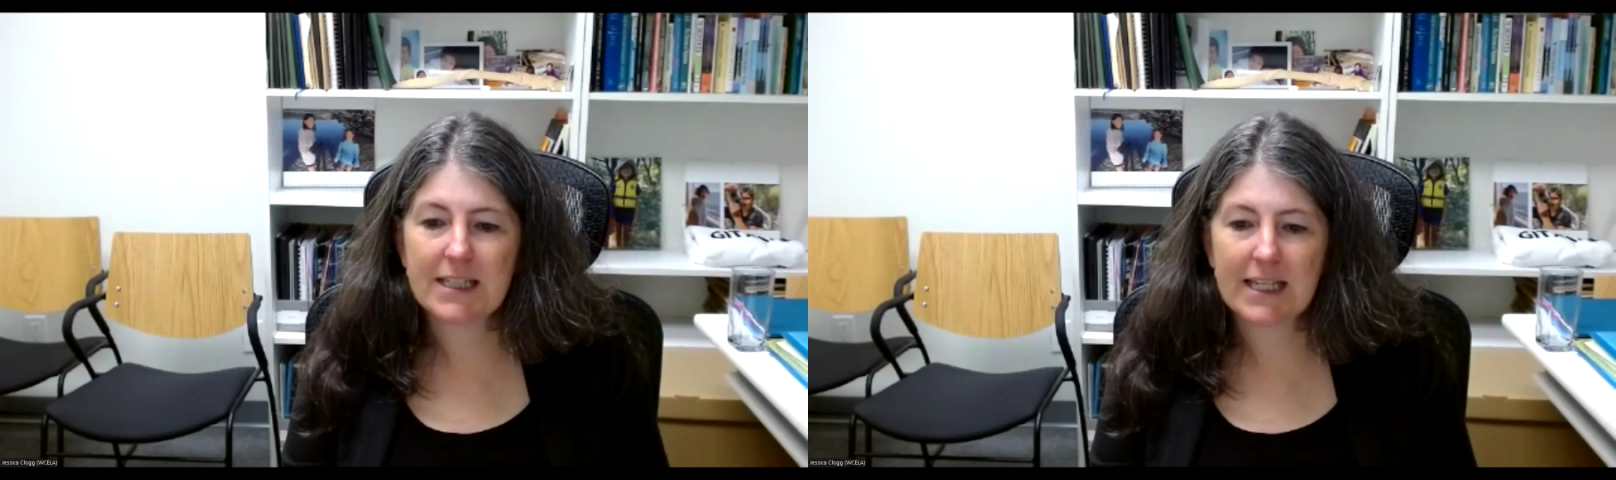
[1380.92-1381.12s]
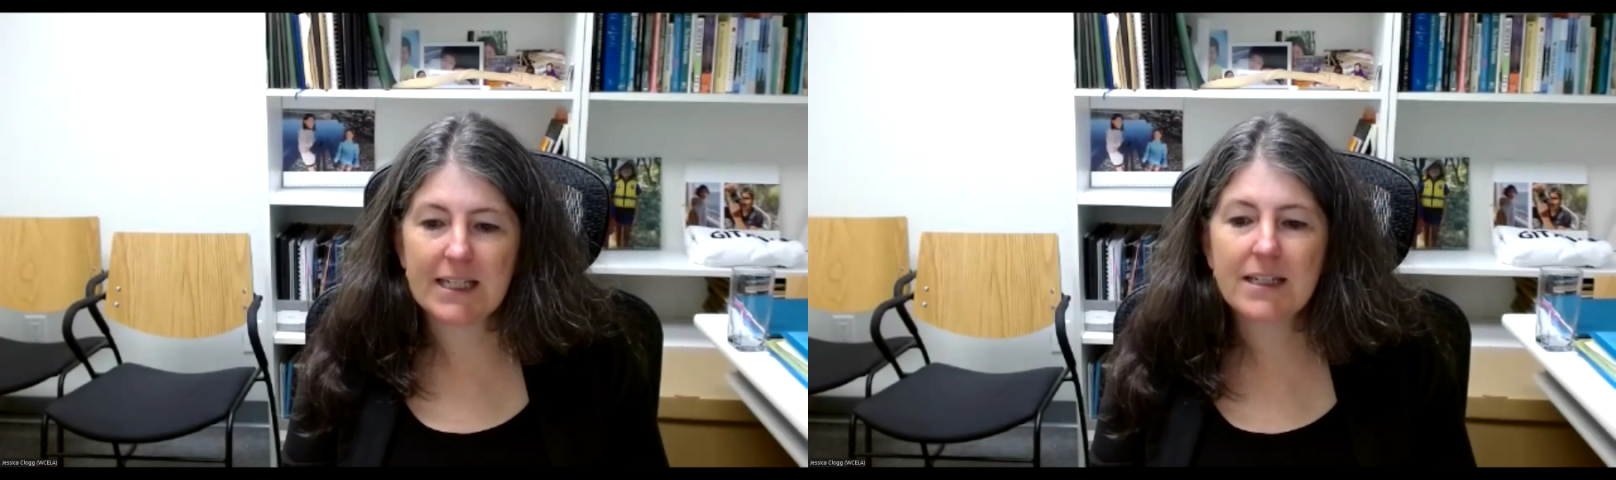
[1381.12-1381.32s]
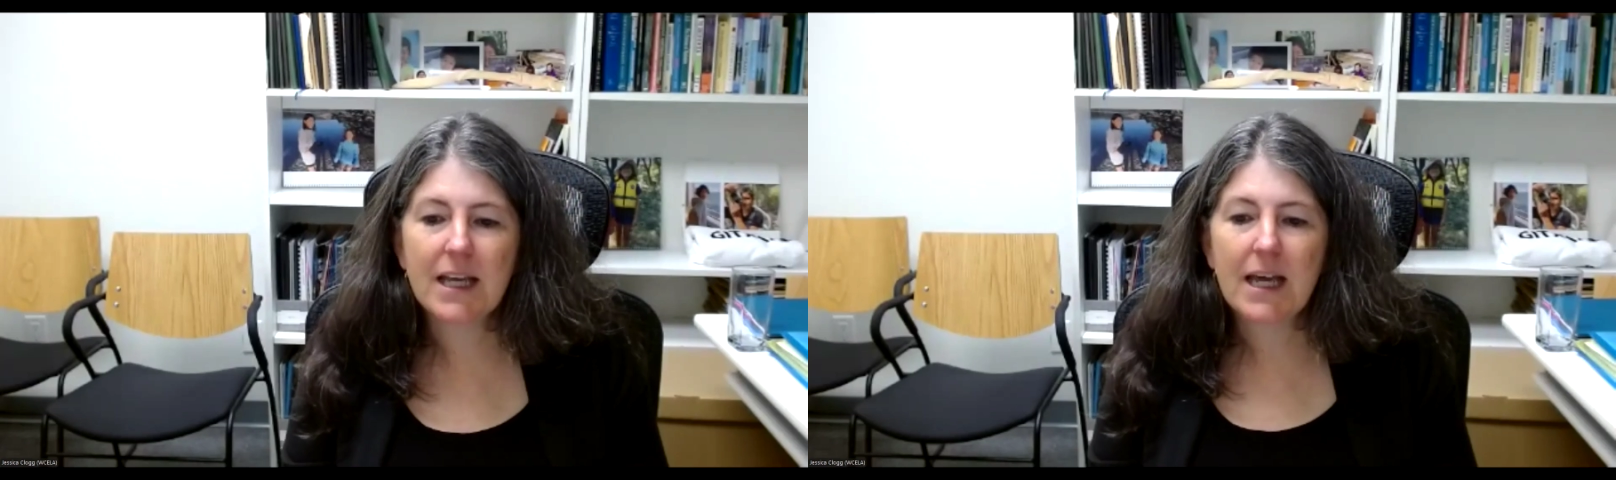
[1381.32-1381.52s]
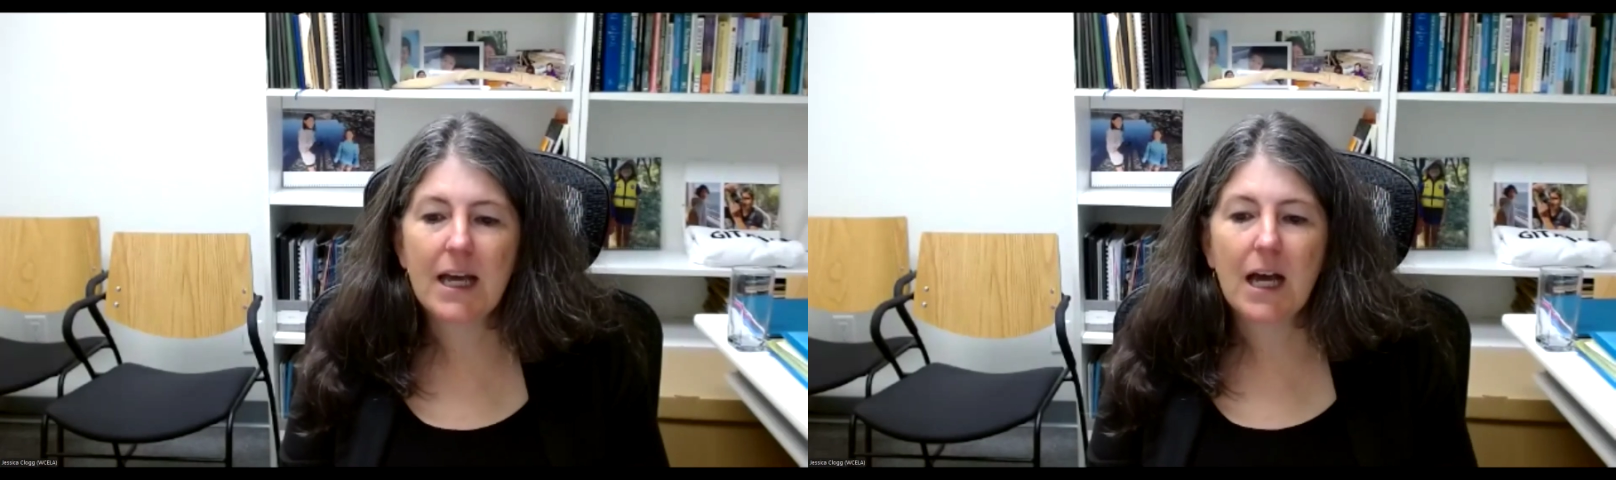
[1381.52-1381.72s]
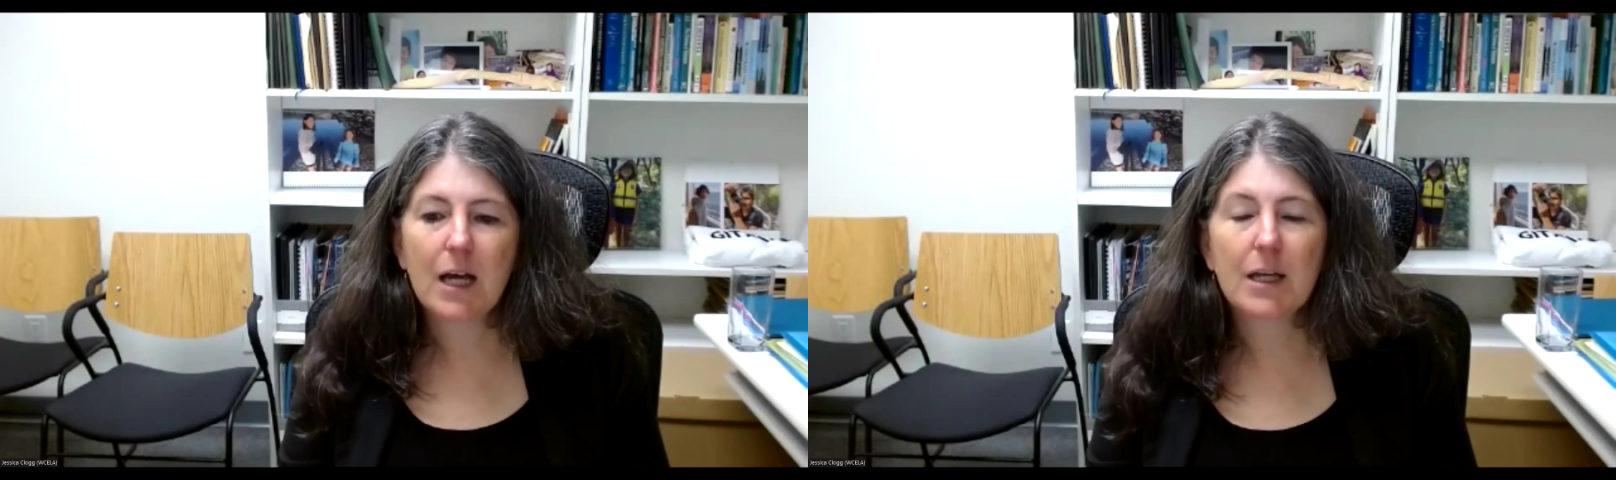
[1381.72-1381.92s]
aid,
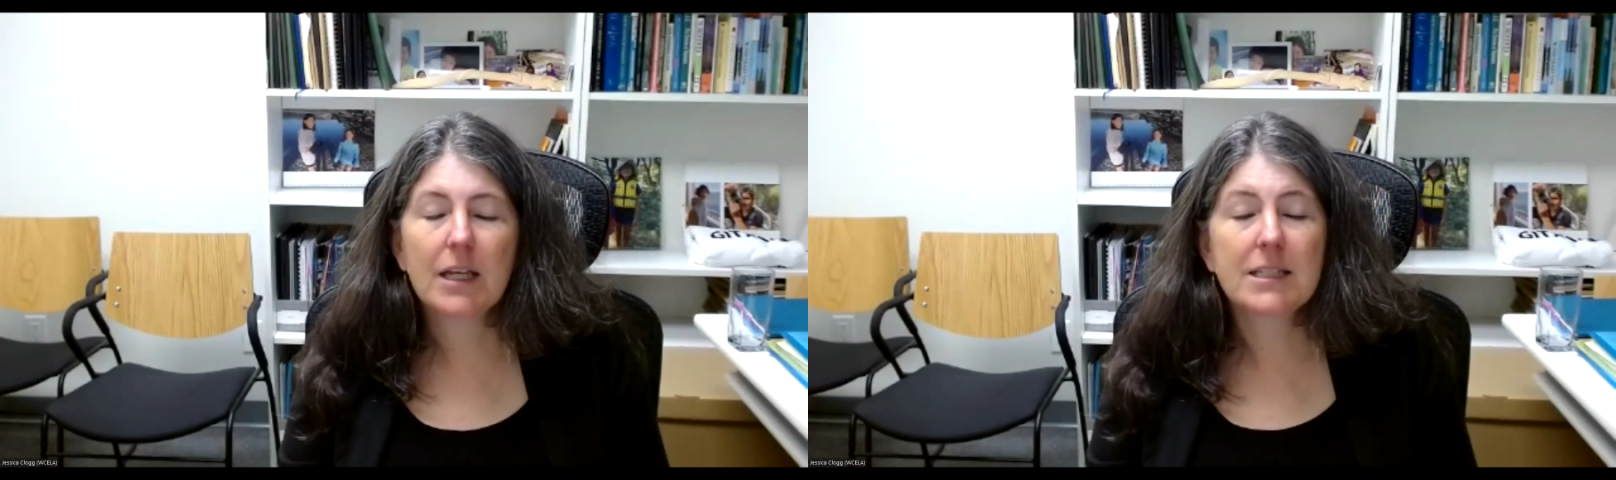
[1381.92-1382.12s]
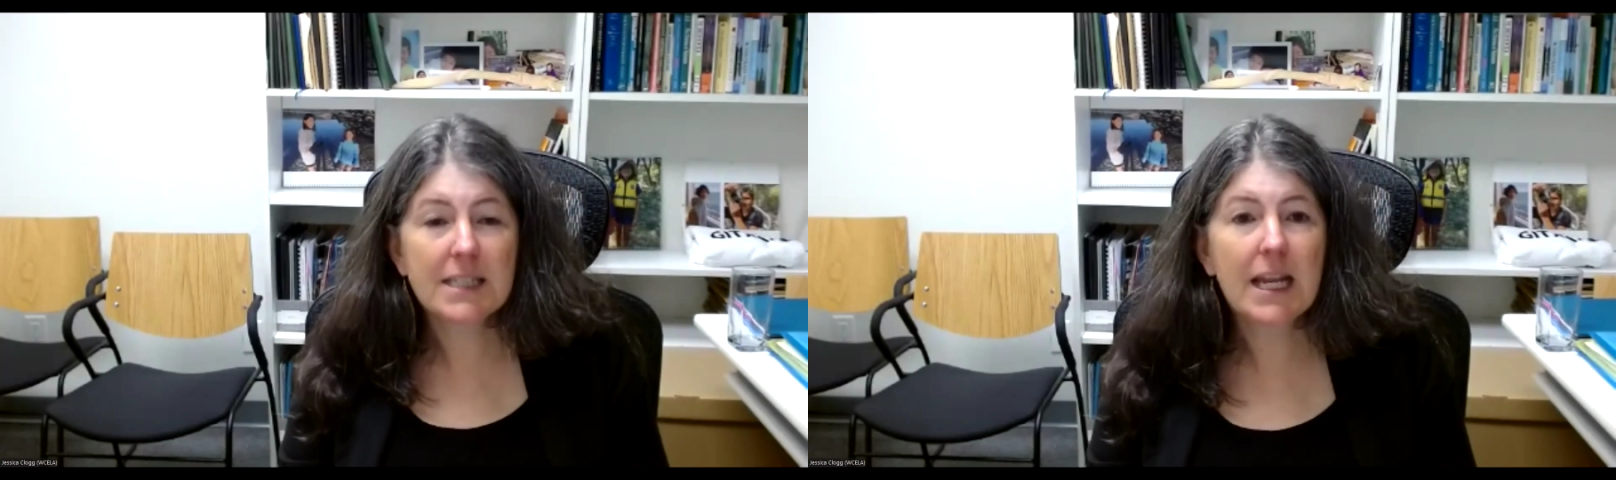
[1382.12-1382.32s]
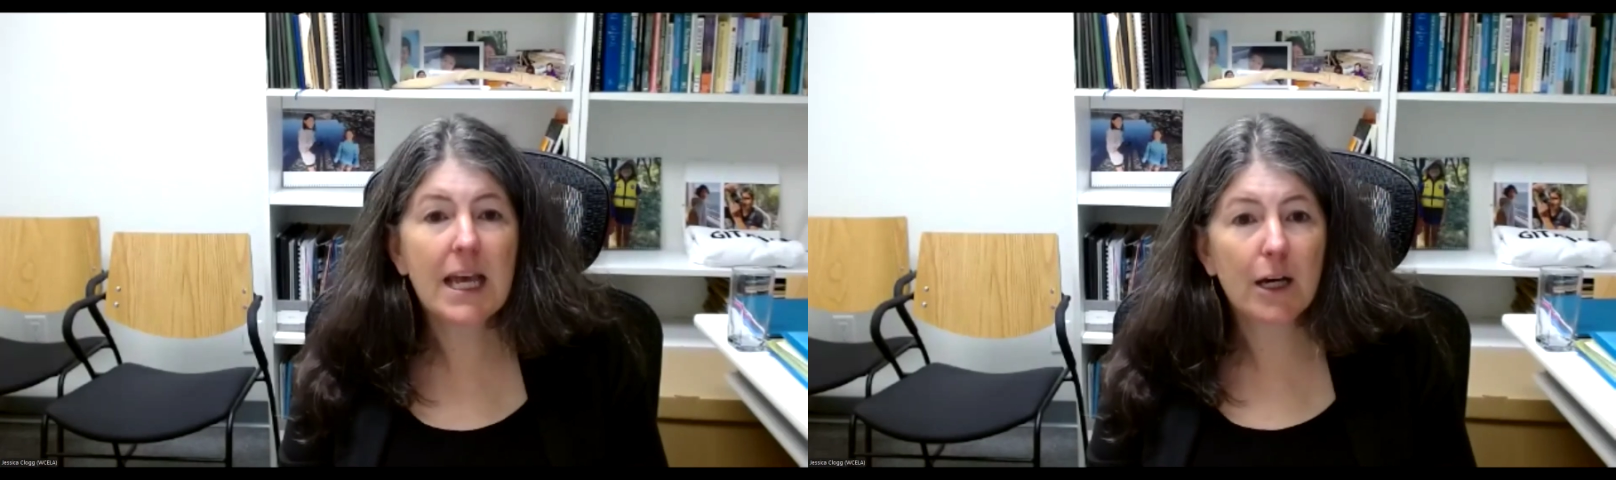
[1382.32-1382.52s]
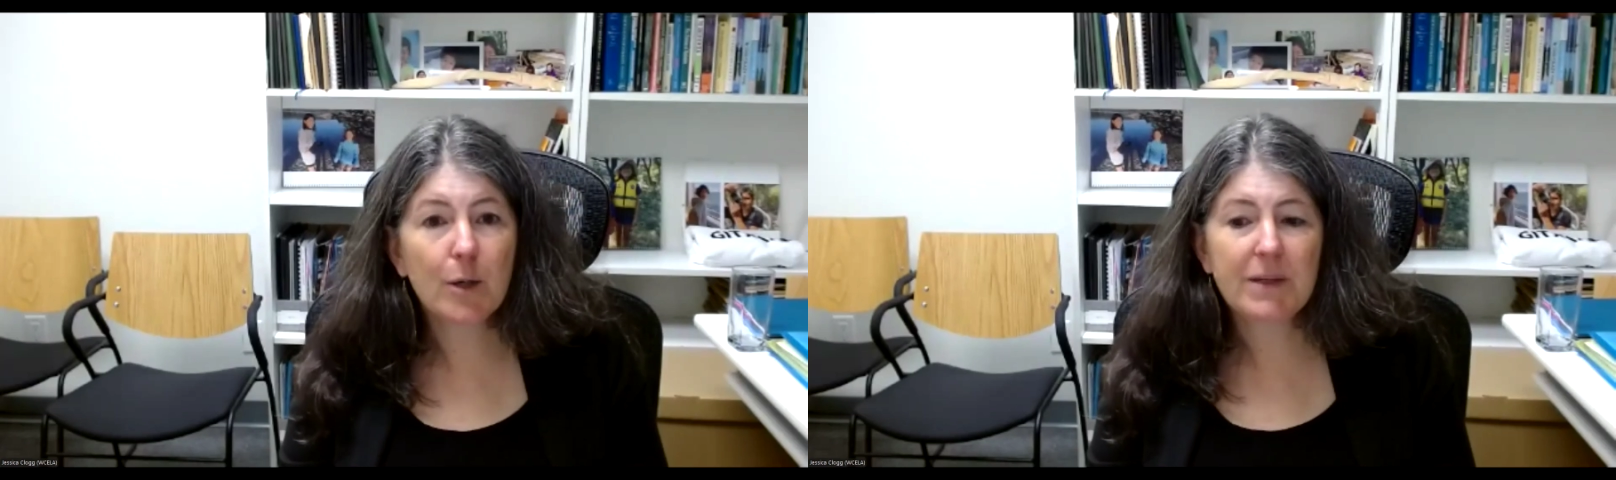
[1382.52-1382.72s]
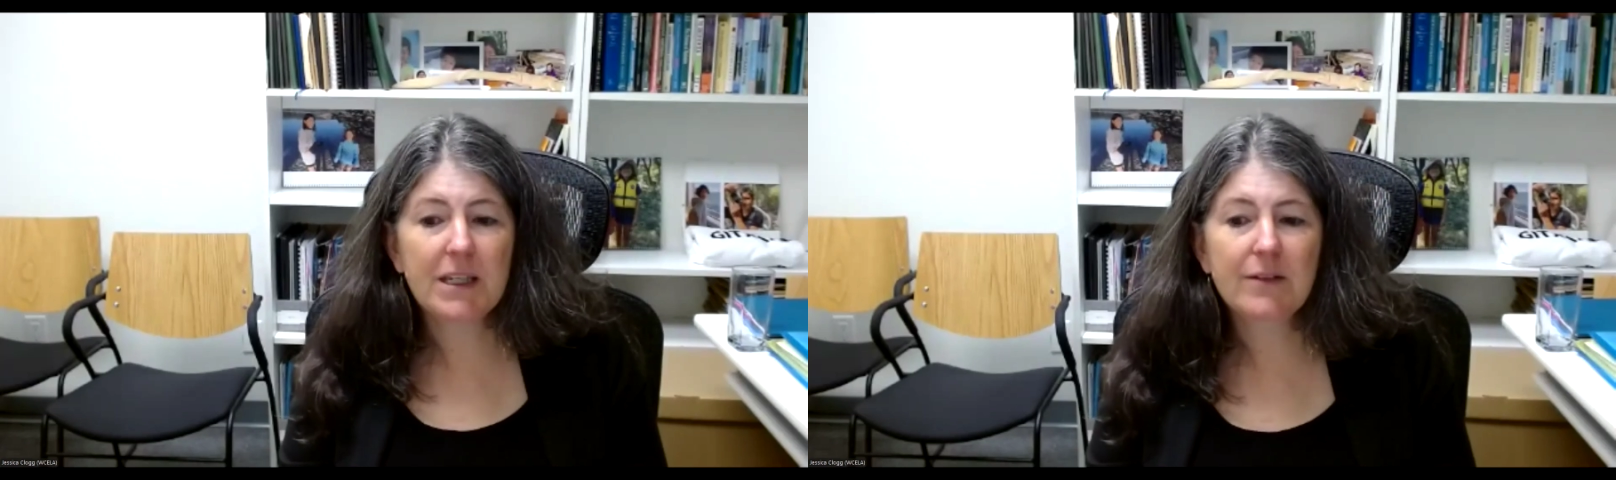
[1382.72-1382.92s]
did
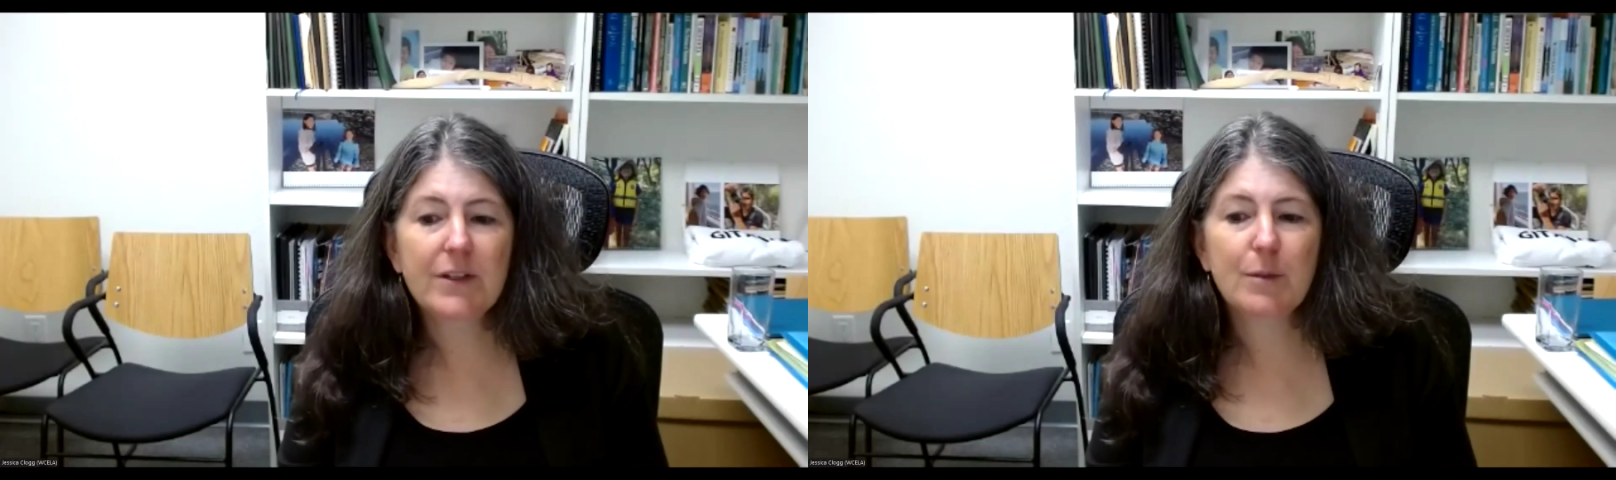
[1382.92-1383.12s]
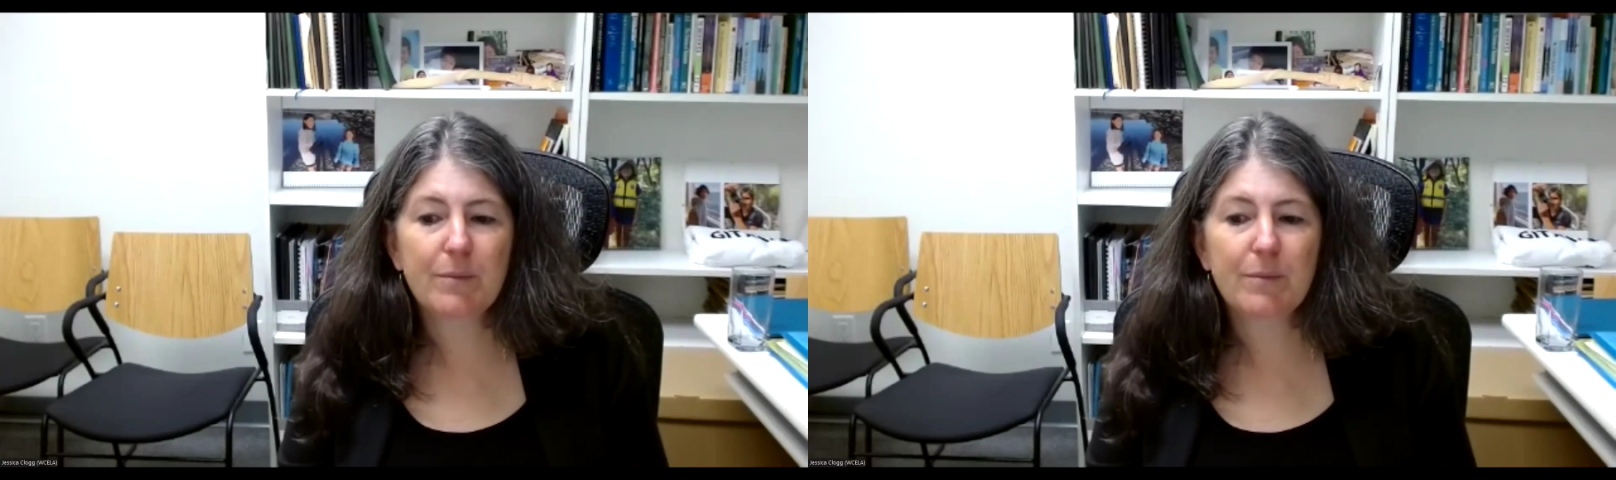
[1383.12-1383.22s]
help even